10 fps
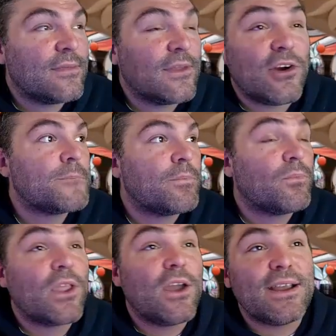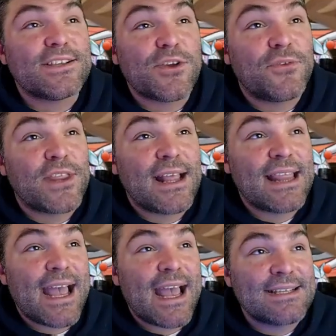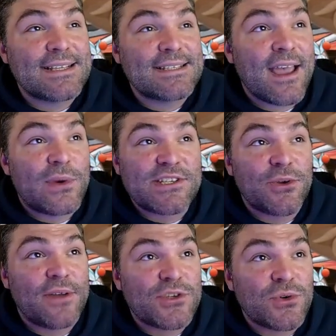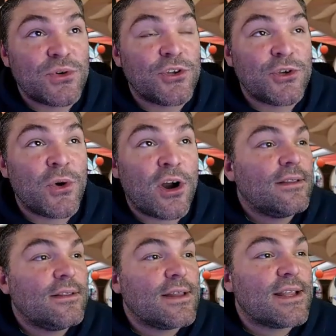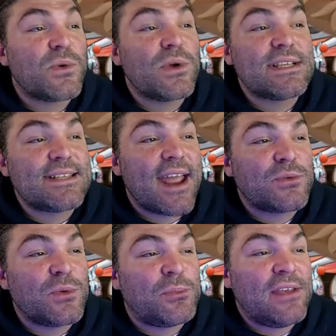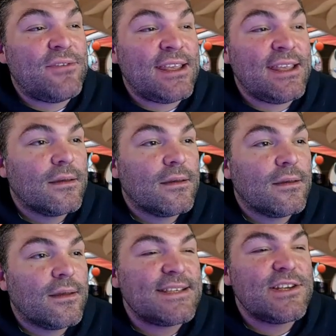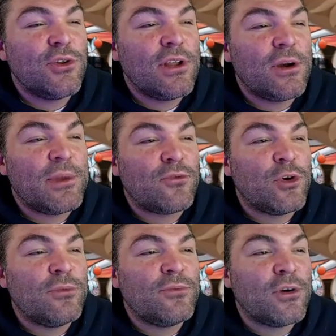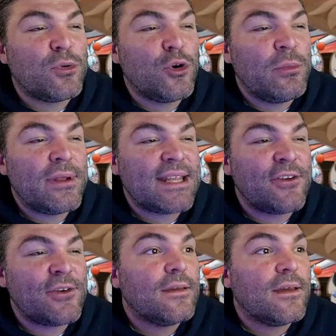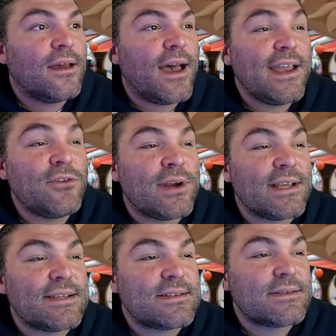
All right, so for that last slot, we still have 2 good URs. This one's stacked with PvE and still a little bit of room for improvement down here. Iris